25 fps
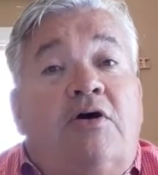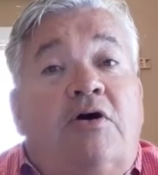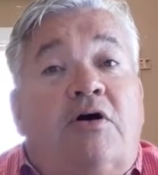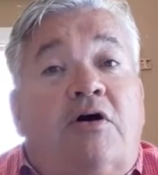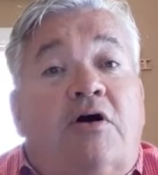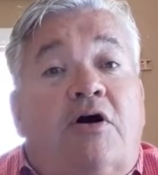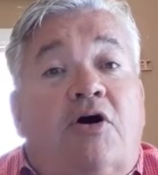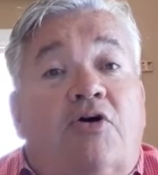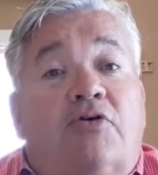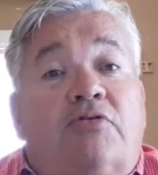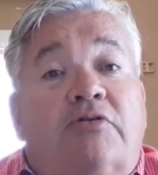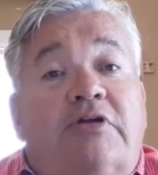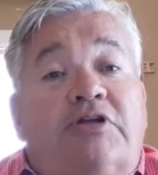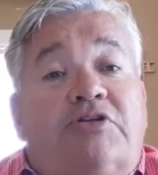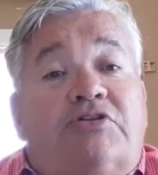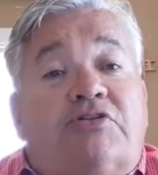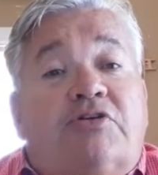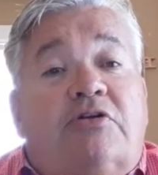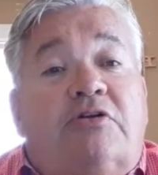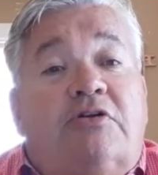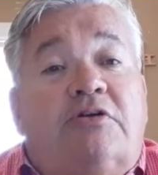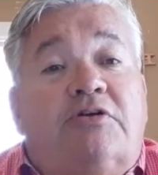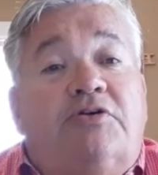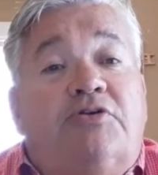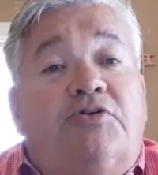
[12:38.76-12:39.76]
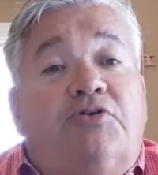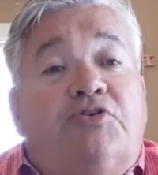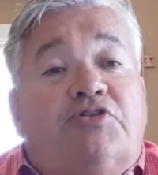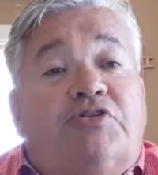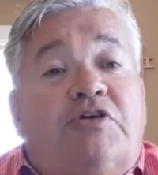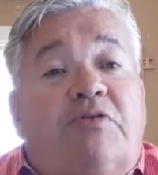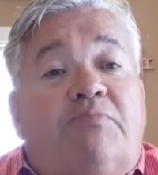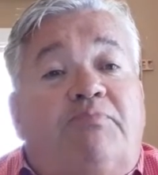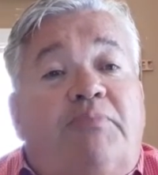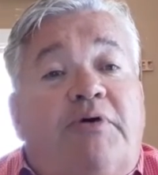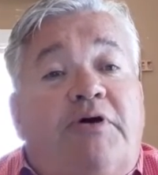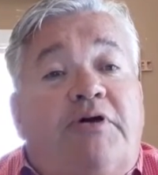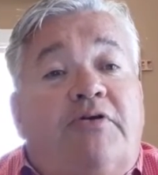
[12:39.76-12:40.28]
only to lose
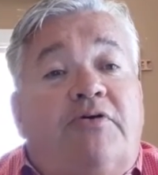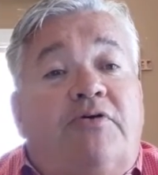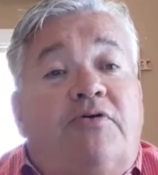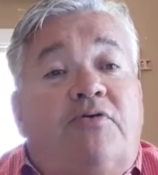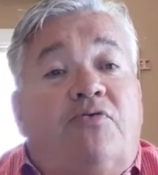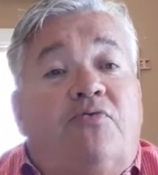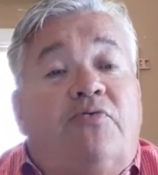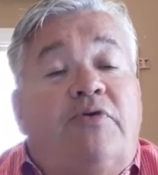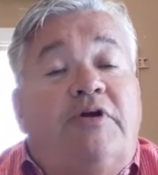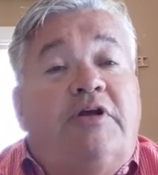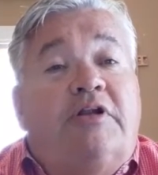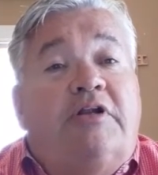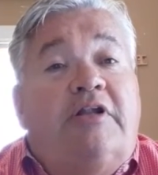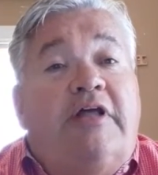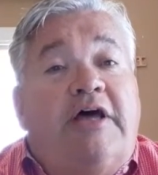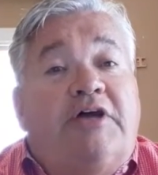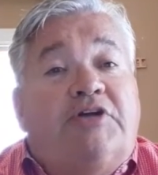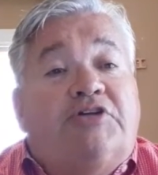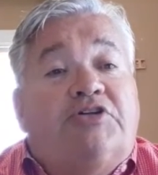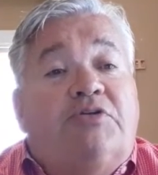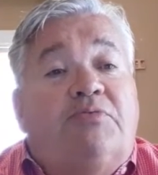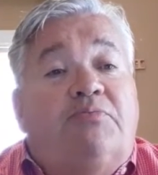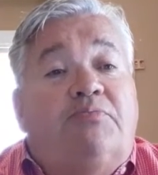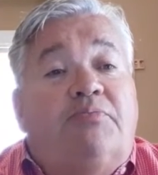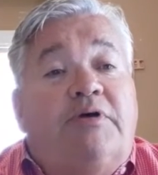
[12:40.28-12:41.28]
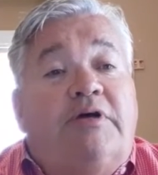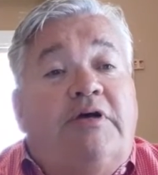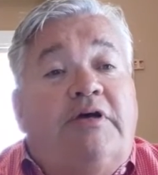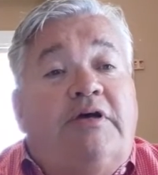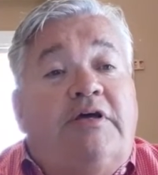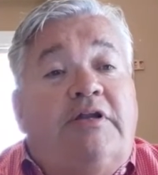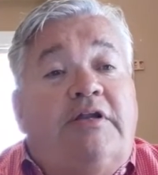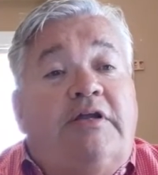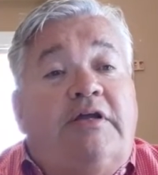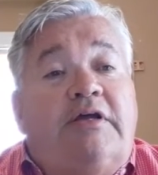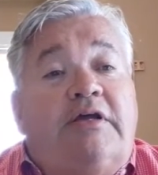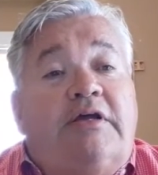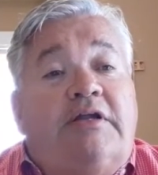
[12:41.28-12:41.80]
a bitter reelection
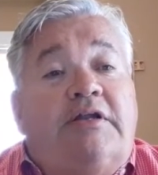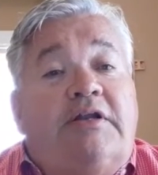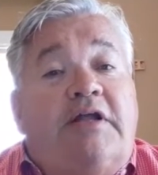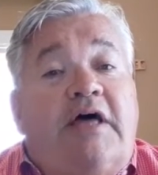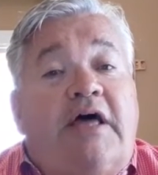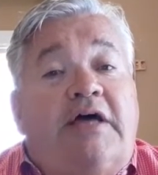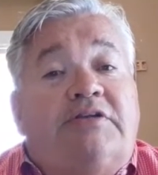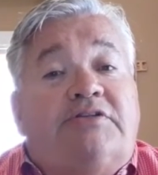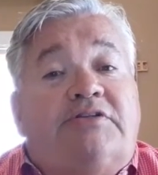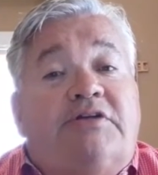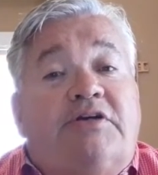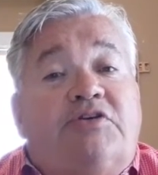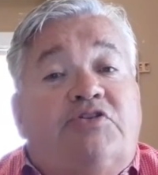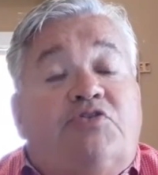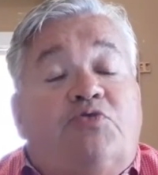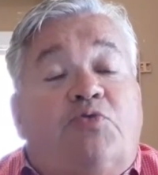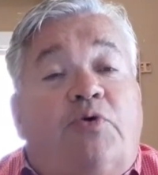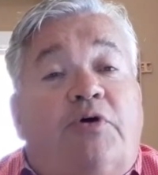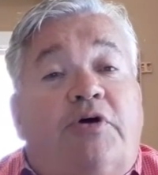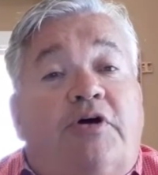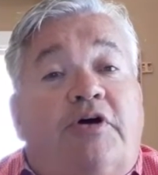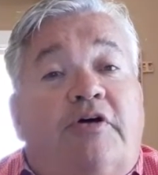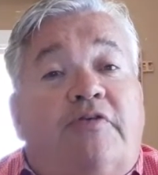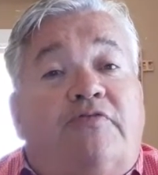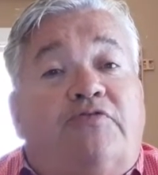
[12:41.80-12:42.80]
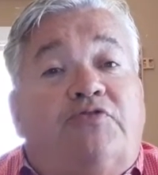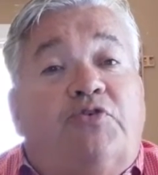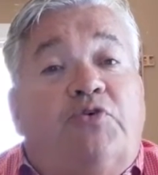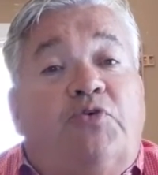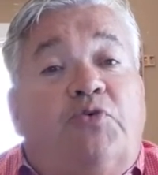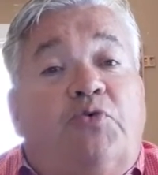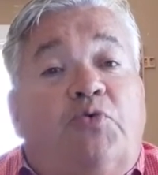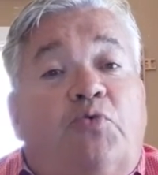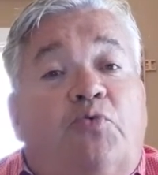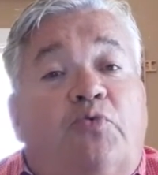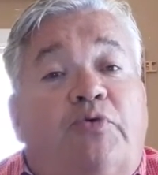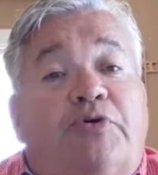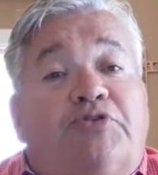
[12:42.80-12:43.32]
bid in 1912
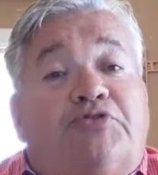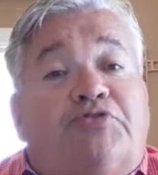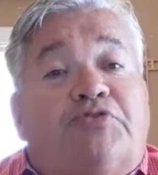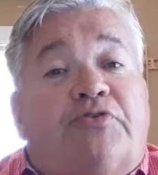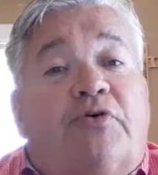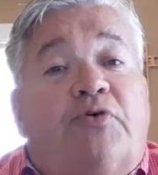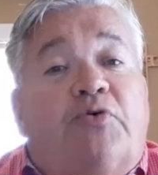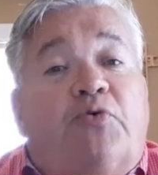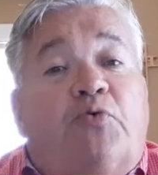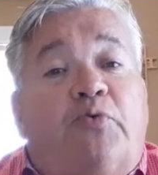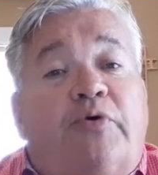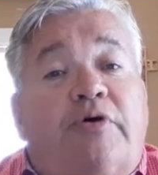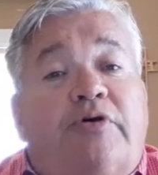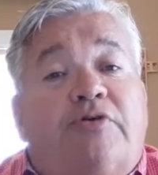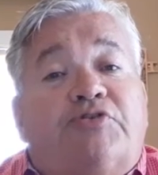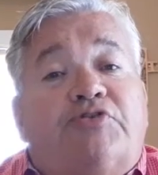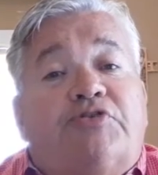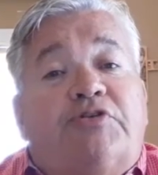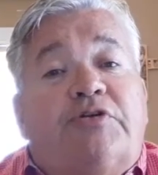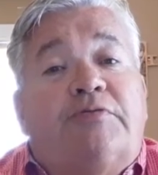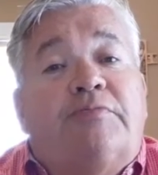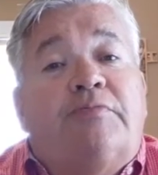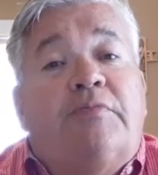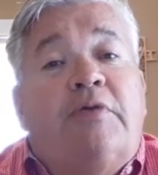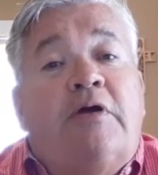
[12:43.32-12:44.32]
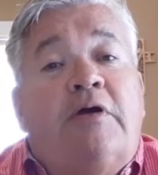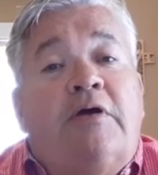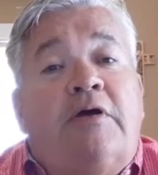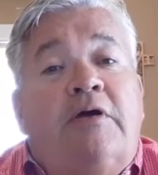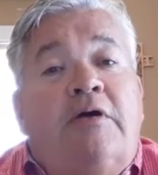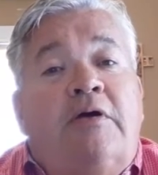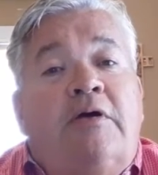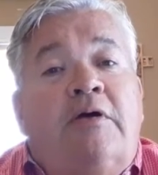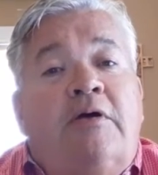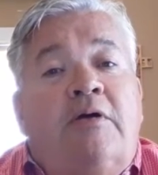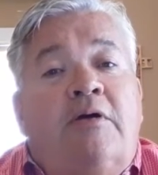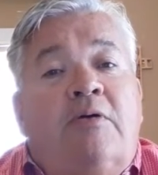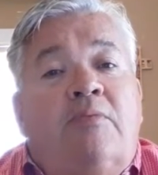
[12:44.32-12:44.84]
to Woodrow Wilson.
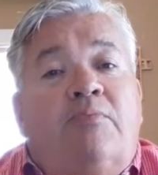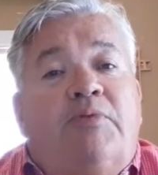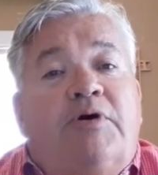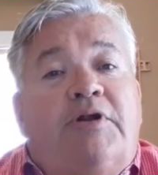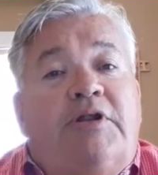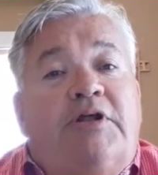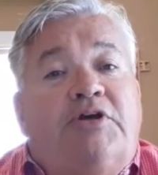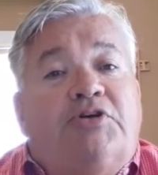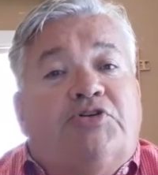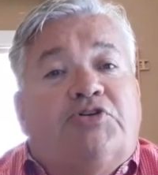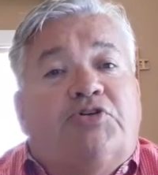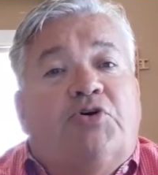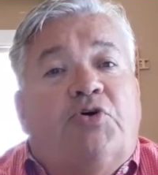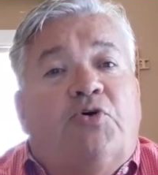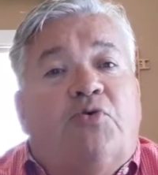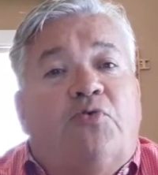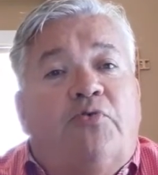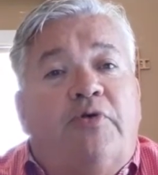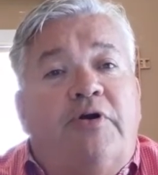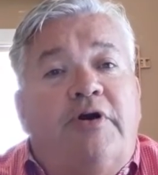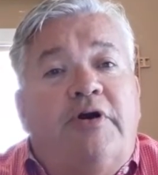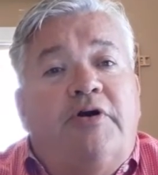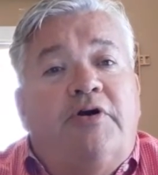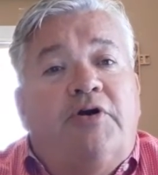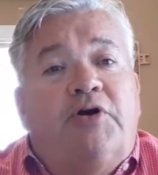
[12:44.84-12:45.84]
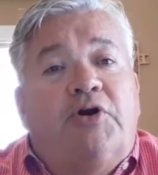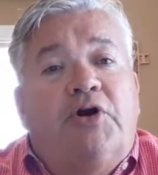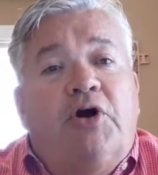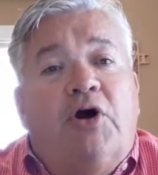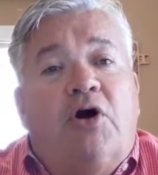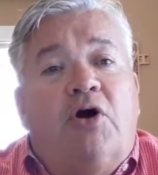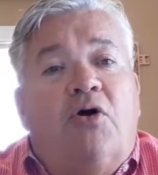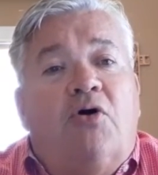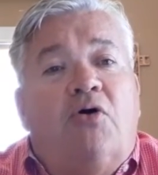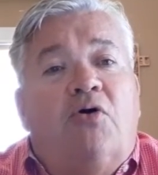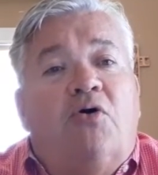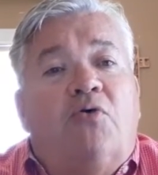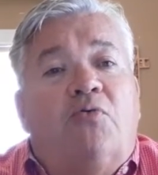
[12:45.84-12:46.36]
But his career
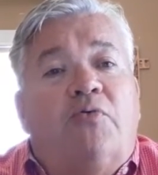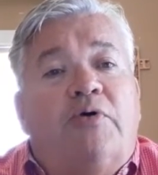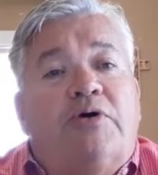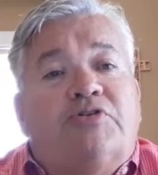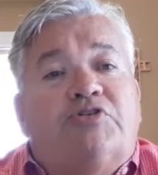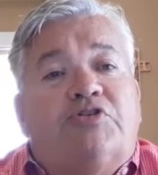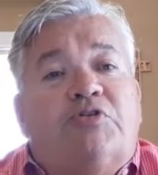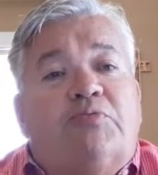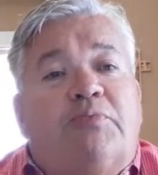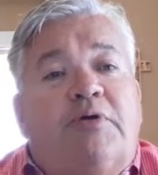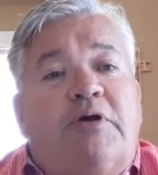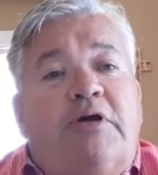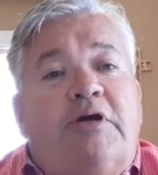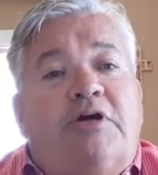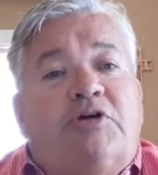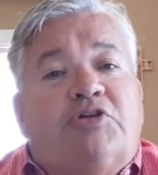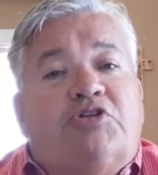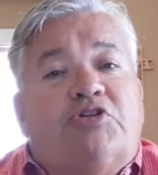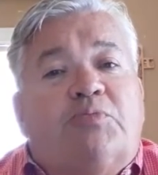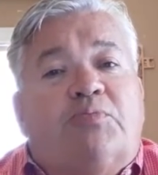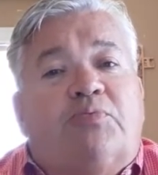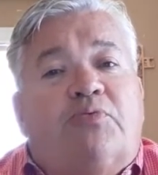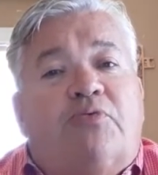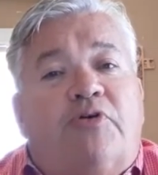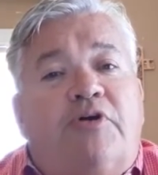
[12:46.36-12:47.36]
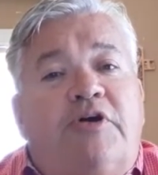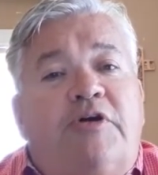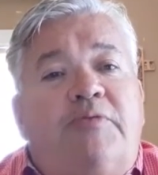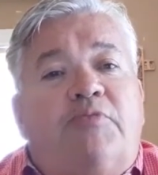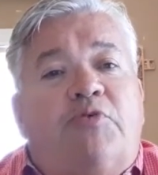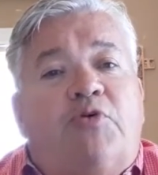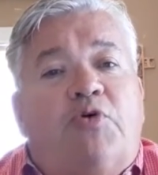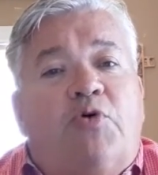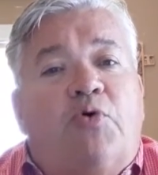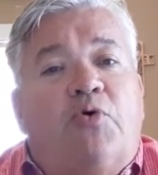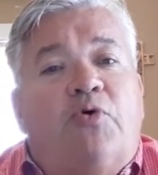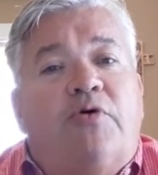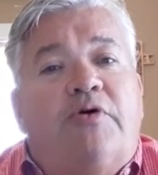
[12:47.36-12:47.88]
goal was to be a Supreme
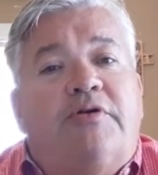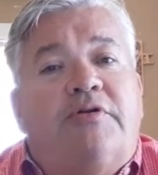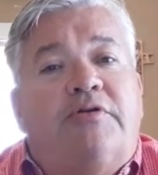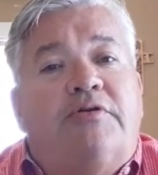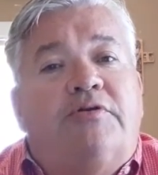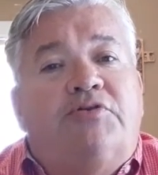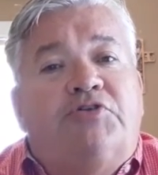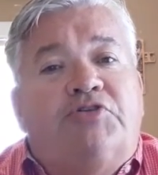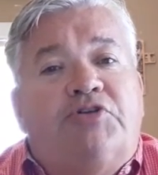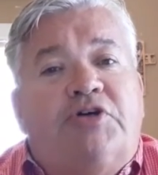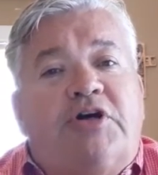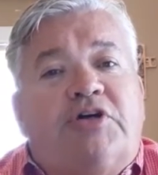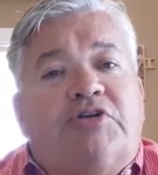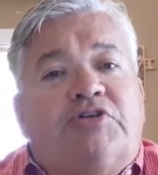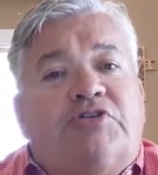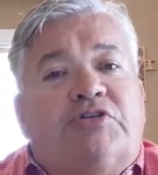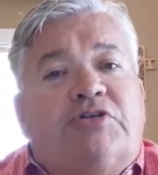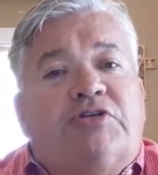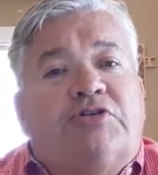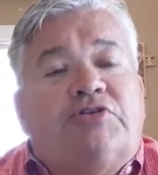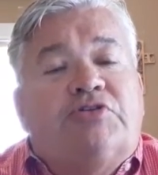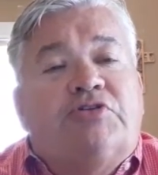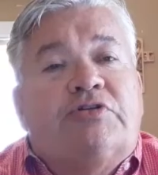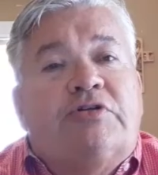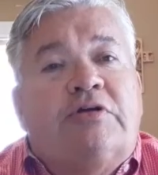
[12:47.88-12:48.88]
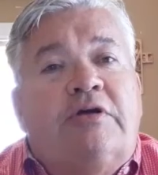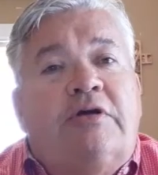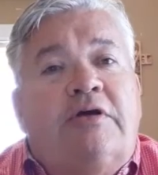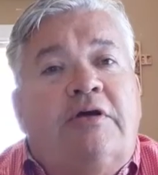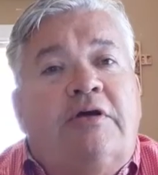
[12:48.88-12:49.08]
Court justice.